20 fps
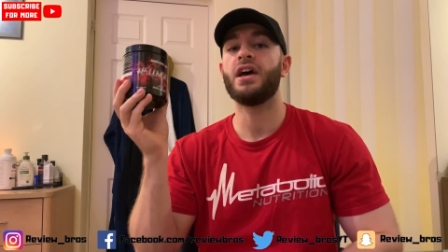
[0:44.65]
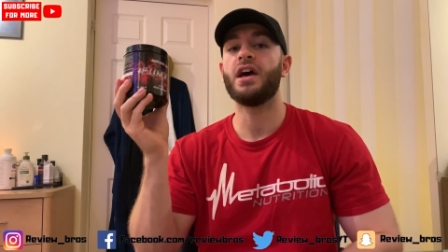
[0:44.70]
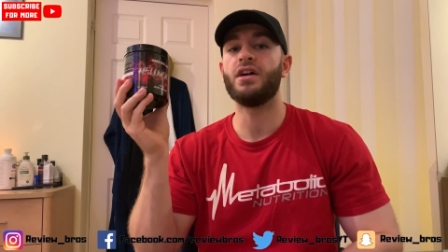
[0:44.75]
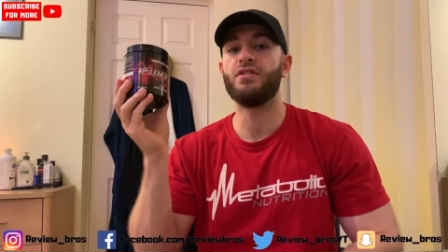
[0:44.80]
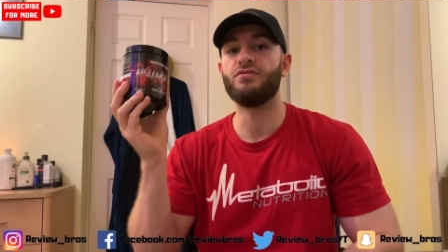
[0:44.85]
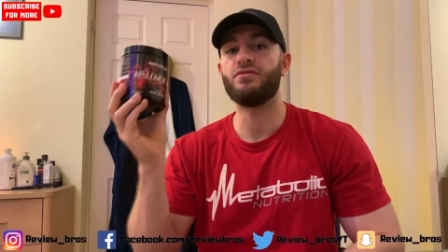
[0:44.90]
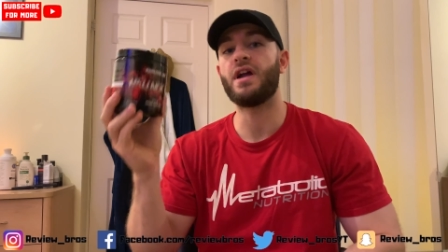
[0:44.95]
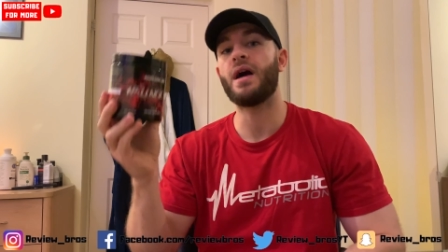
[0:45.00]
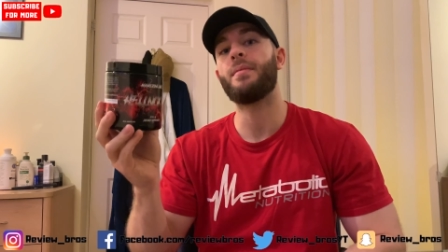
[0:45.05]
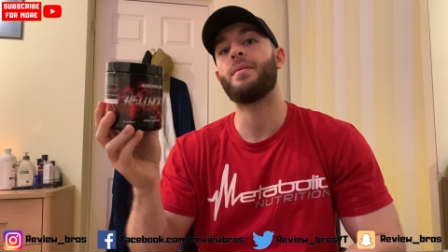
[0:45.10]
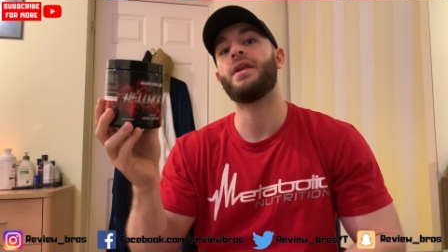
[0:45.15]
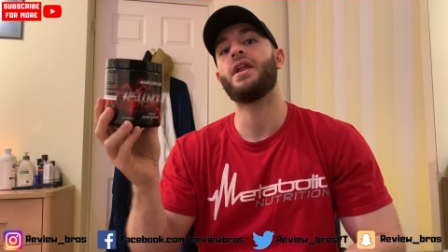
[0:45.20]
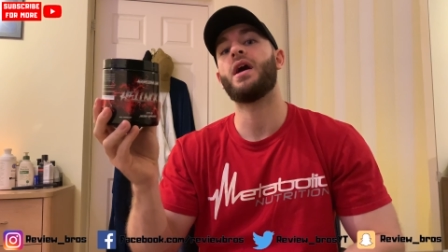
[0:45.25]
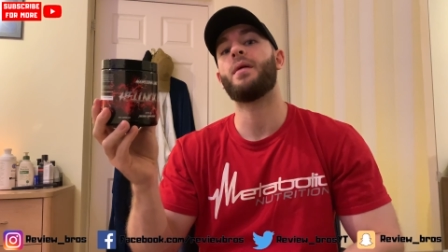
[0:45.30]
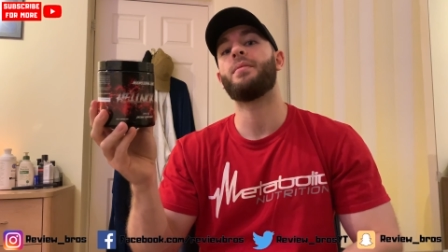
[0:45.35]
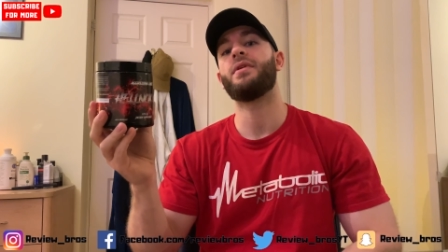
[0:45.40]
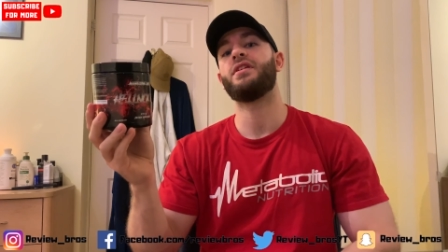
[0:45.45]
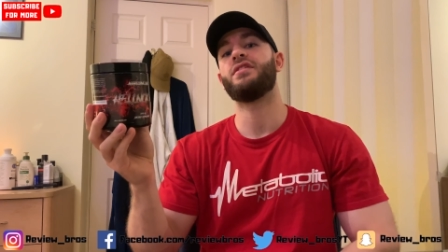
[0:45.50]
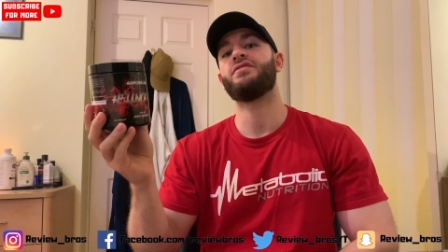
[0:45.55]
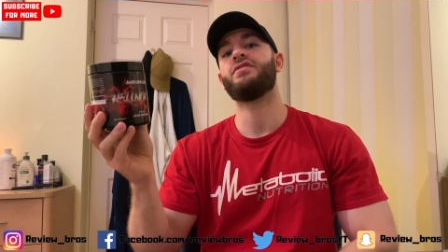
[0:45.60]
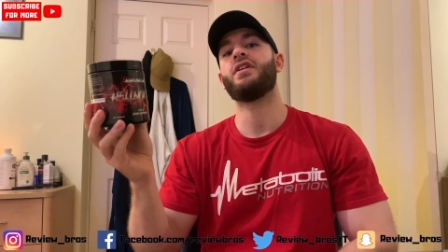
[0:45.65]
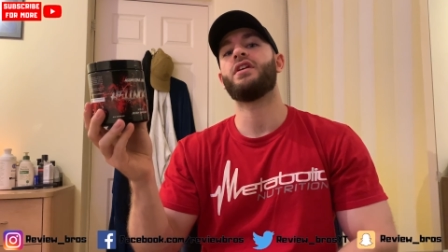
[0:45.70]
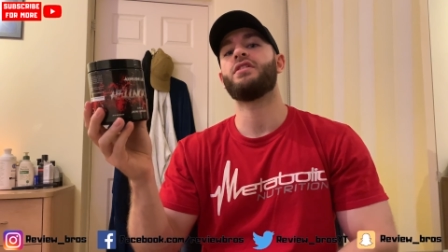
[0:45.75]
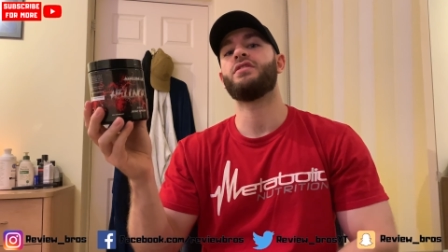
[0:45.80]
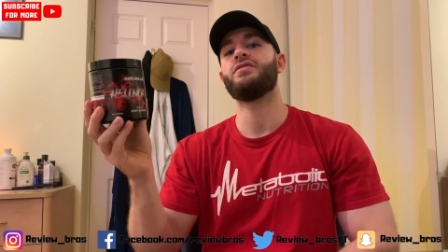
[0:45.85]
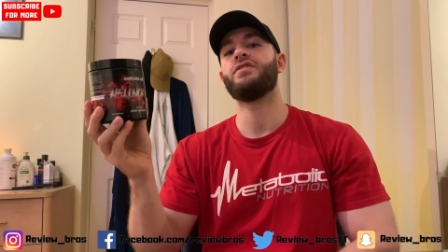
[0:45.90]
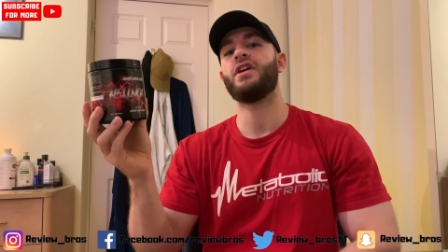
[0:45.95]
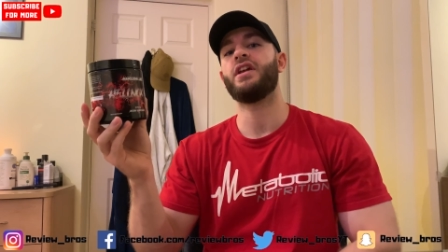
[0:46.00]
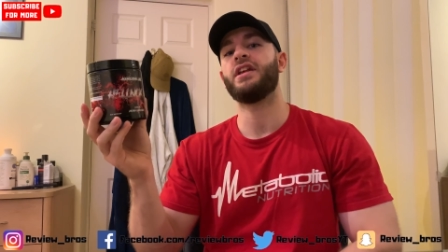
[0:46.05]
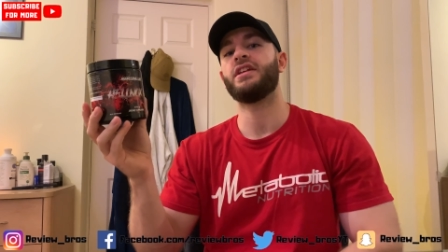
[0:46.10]
and wrapping it up in the
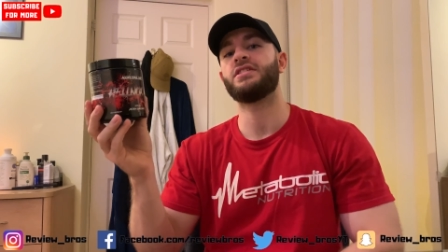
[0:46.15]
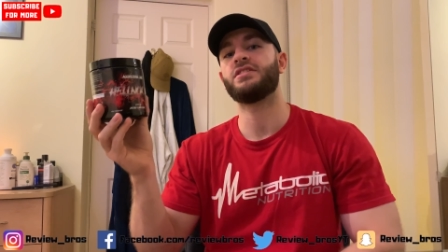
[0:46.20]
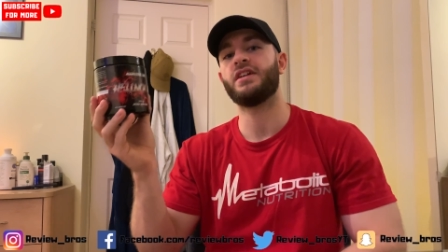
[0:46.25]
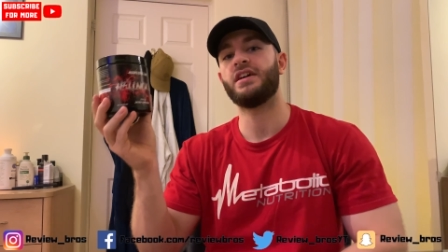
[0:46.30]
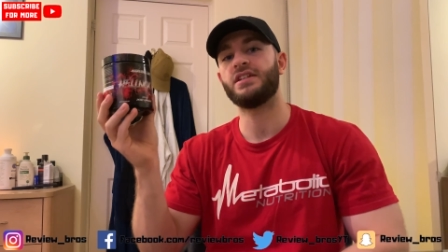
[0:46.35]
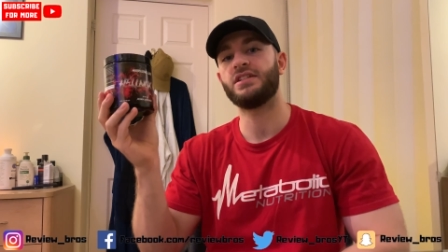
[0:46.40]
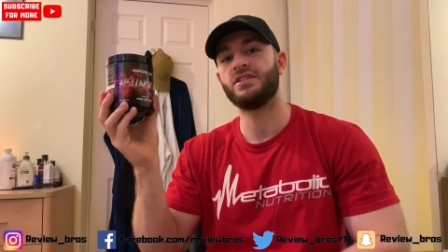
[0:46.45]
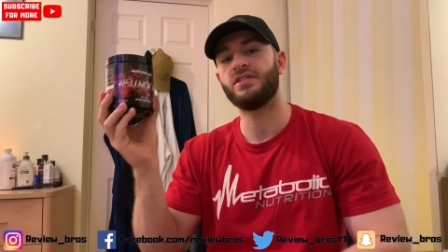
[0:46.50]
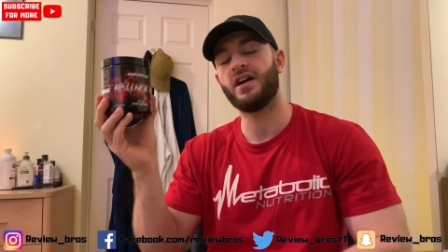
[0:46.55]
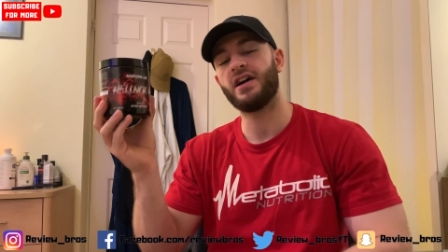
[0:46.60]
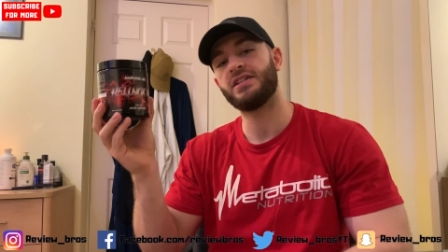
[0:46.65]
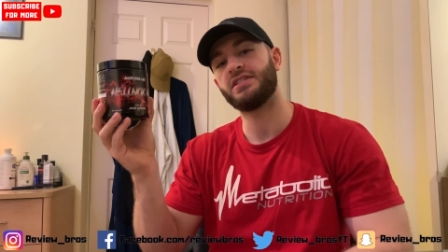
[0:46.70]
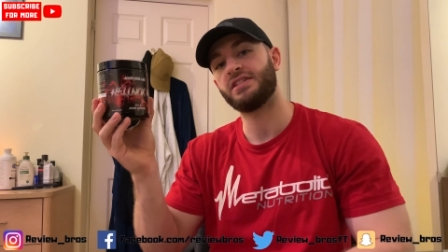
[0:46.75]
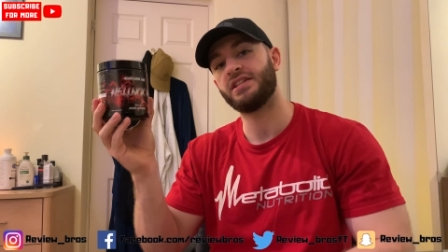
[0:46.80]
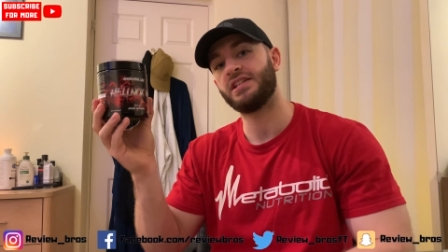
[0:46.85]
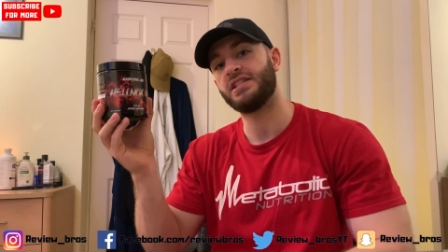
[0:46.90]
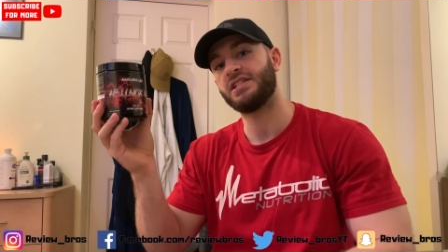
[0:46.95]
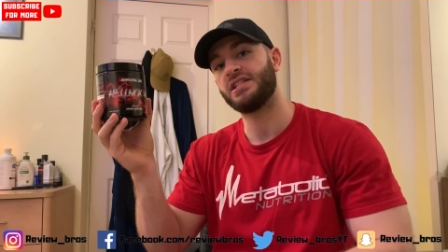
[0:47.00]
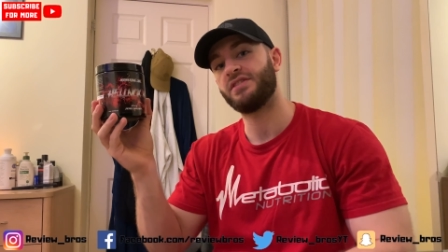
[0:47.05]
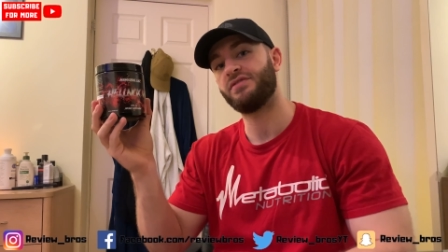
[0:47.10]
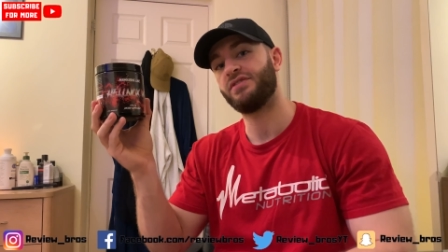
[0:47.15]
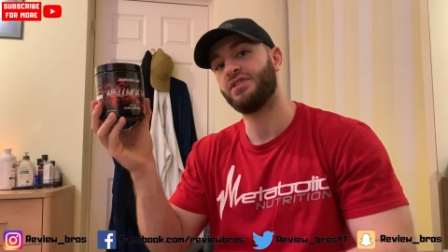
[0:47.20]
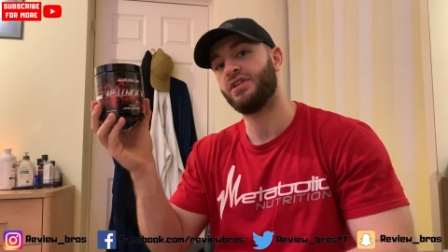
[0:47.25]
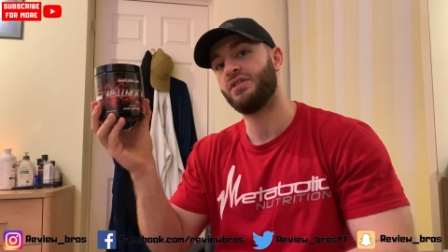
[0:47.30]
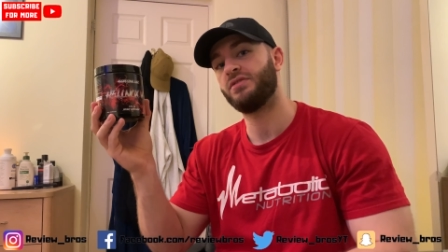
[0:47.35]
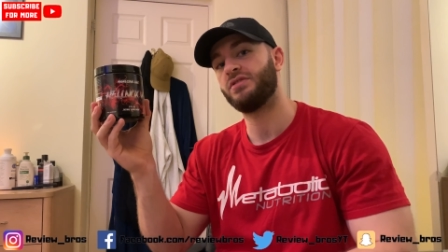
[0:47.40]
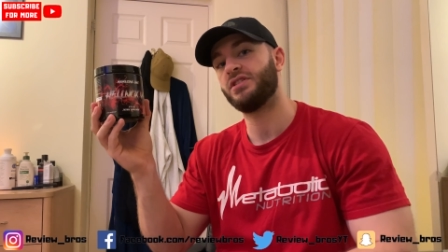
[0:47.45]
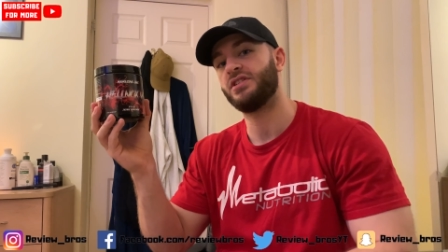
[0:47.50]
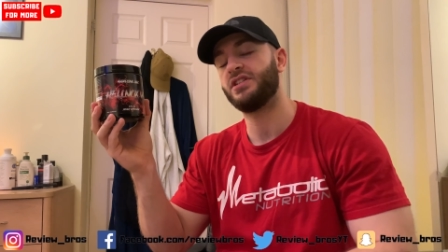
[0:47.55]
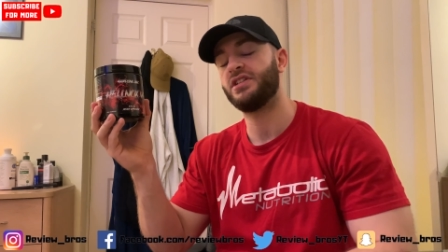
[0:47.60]
final verdict, so it's nice and easy for
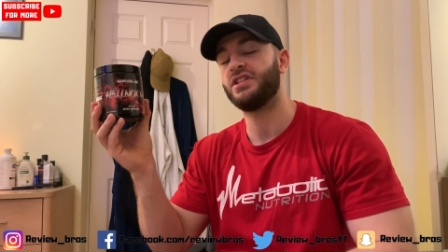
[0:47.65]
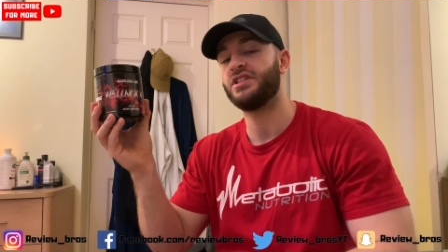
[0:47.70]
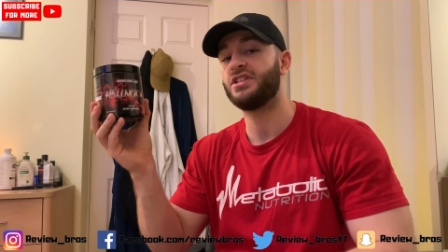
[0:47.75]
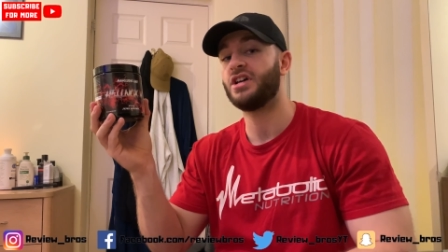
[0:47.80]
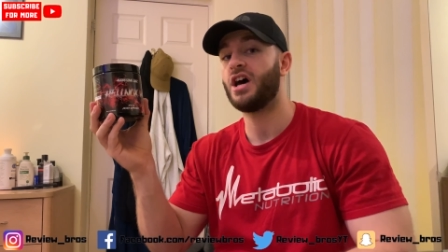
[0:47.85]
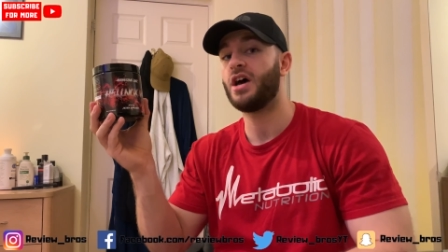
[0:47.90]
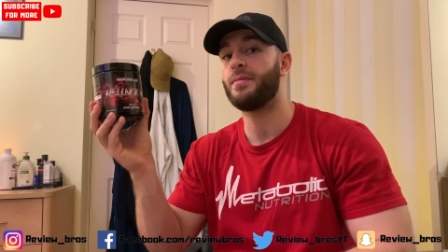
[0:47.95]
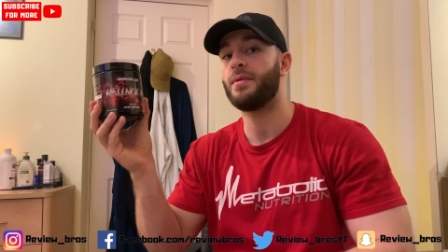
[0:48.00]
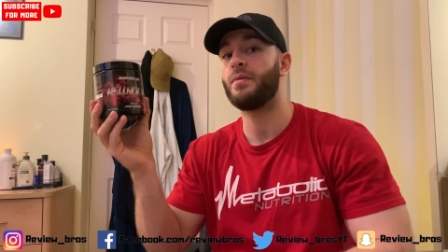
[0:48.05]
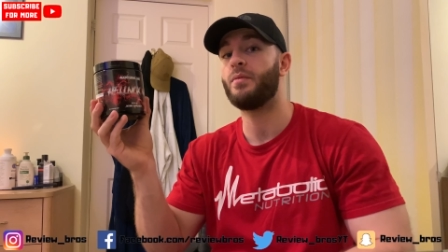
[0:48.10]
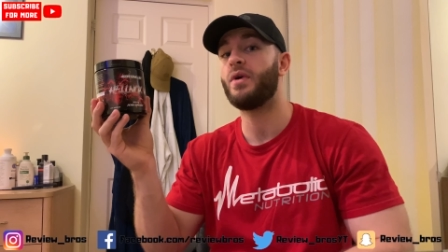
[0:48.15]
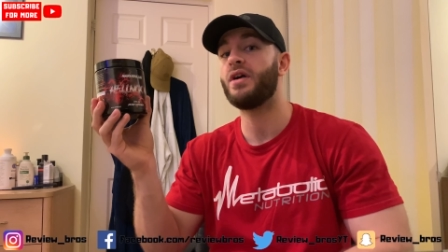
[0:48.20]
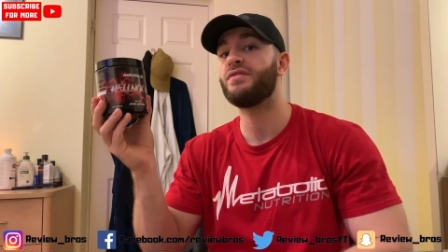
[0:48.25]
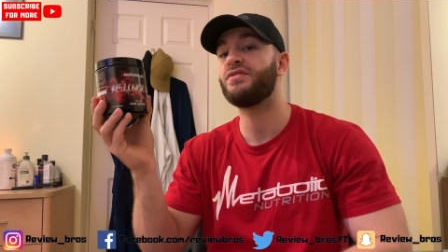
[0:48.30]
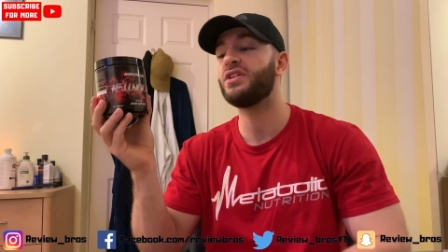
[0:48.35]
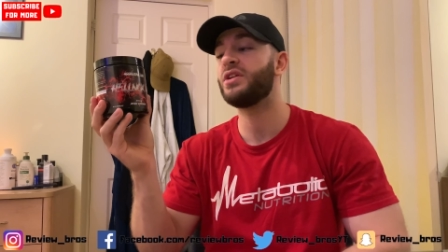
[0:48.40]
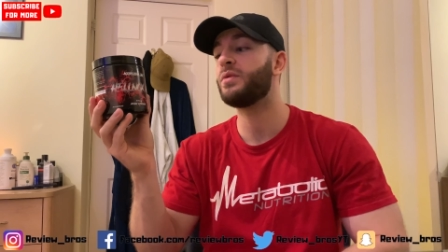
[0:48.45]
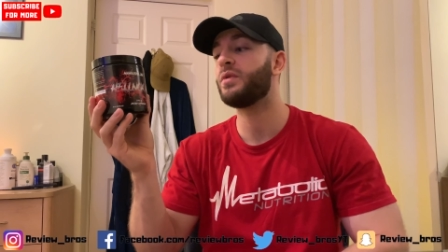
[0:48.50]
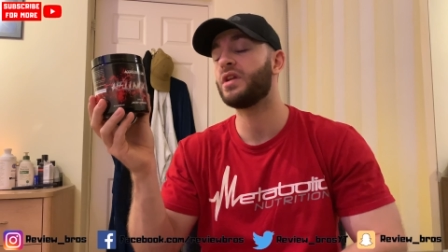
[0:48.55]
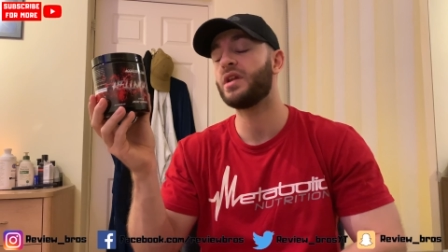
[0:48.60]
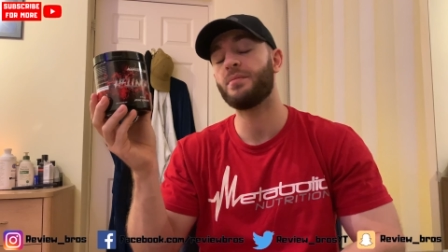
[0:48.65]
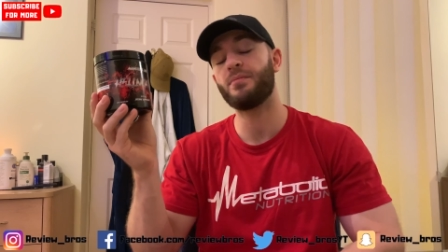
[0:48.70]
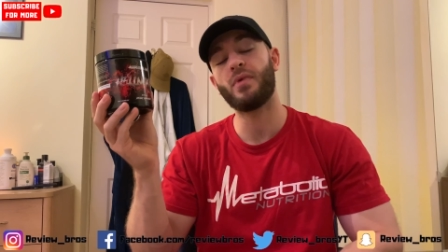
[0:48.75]
you to determine whether you want to